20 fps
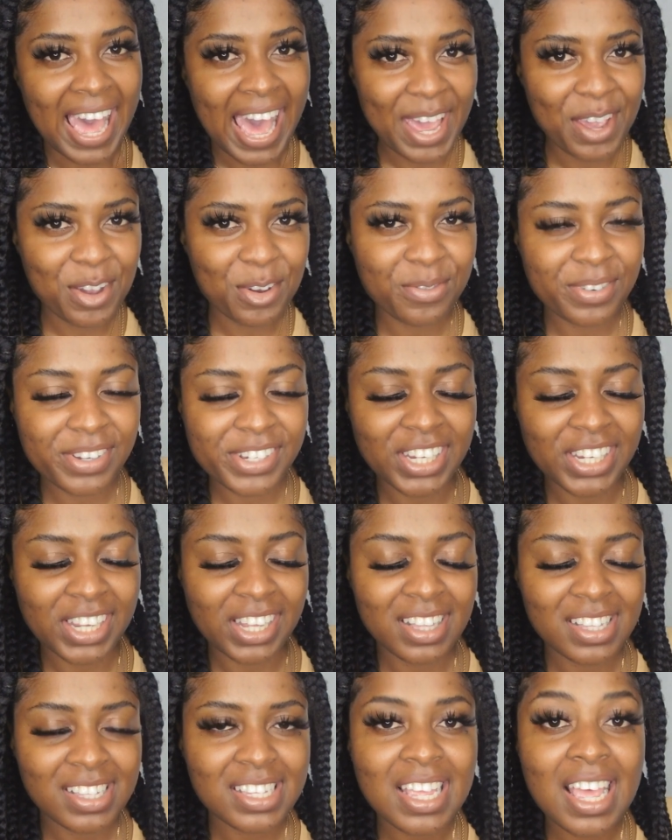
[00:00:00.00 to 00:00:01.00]
Hi
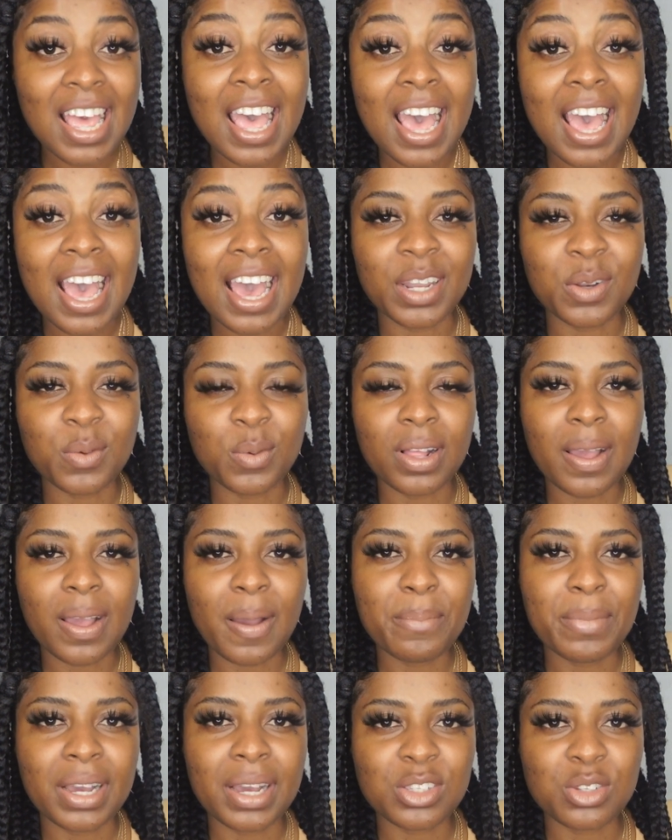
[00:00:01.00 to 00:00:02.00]
officials, and
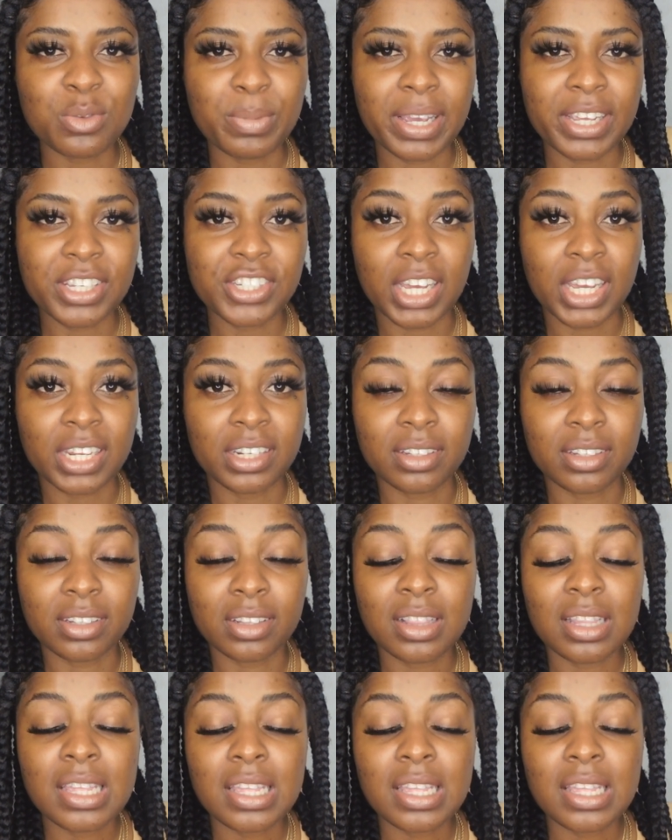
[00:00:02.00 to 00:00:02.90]
welcome back to my channel.